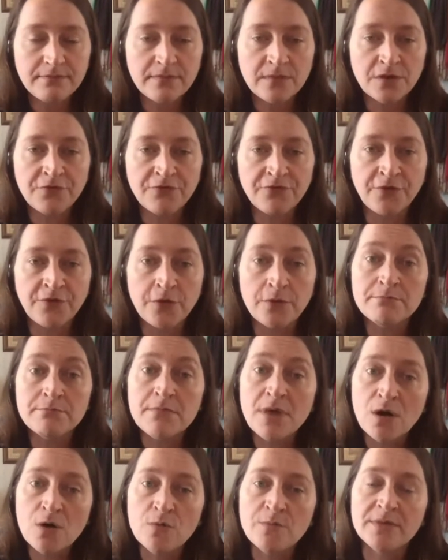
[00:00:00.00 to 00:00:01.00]
for the
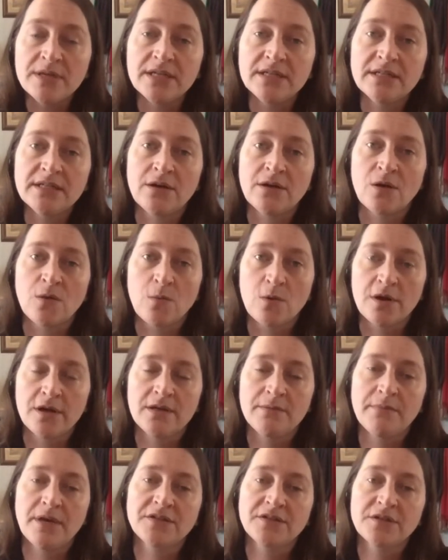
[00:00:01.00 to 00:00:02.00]
moment in our work
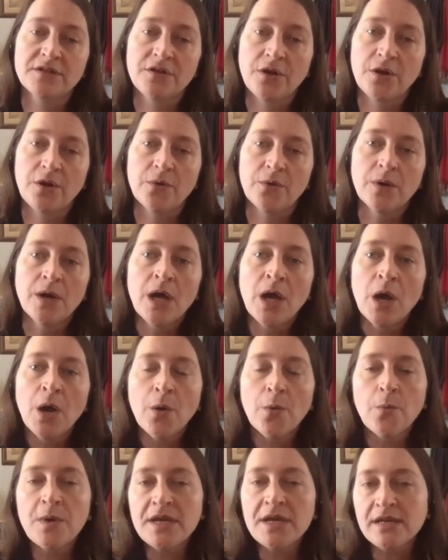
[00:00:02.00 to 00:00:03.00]
in Mexico,
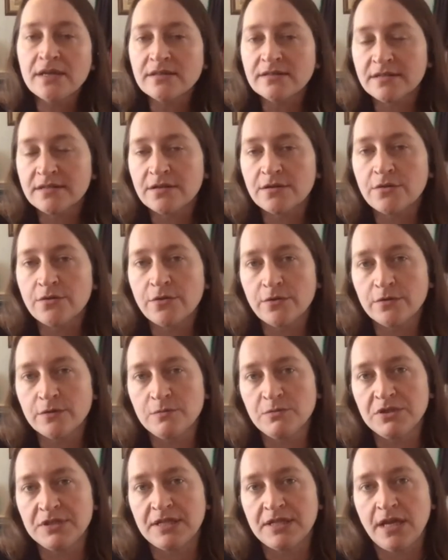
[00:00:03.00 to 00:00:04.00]
we consider those
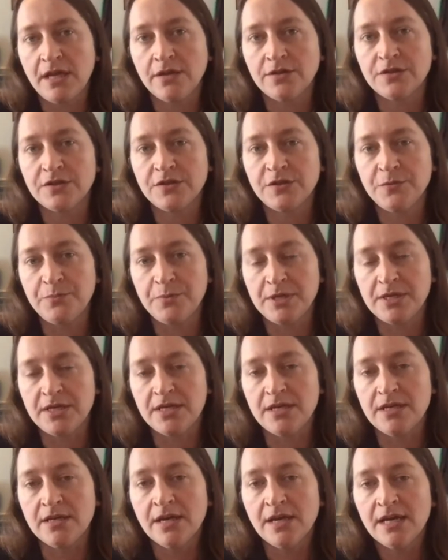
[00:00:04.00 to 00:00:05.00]
mistakes to
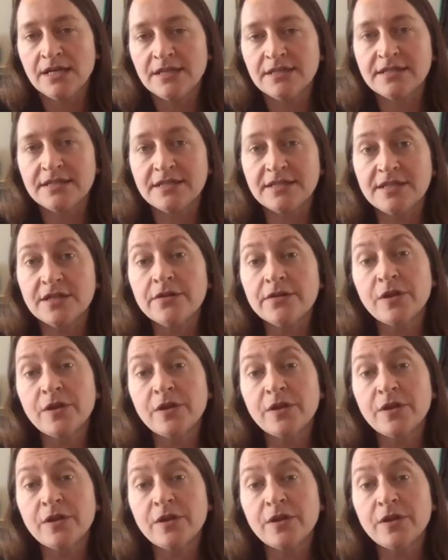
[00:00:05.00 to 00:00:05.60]
be still an